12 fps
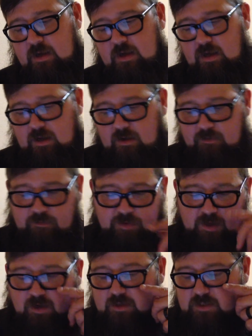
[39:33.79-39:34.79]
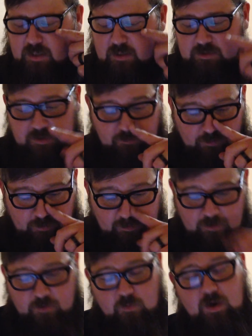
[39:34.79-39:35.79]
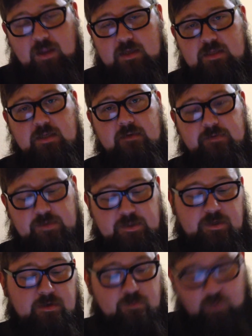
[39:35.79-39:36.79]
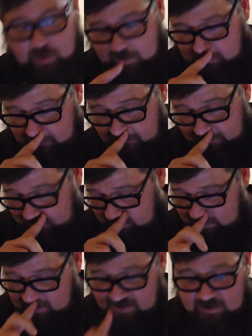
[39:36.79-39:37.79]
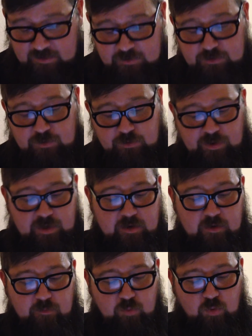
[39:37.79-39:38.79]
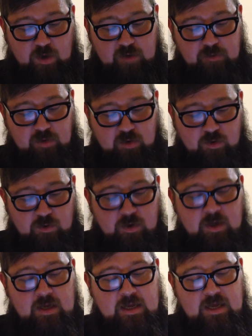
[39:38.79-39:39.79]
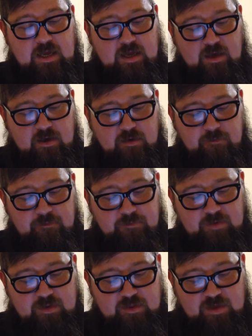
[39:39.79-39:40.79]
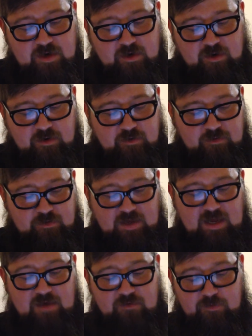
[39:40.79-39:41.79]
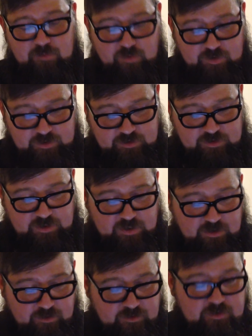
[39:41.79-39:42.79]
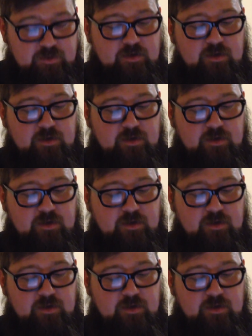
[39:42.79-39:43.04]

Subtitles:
The Anasazi were relatives, right, of the Zuni Pueblo. They have an emergence tale.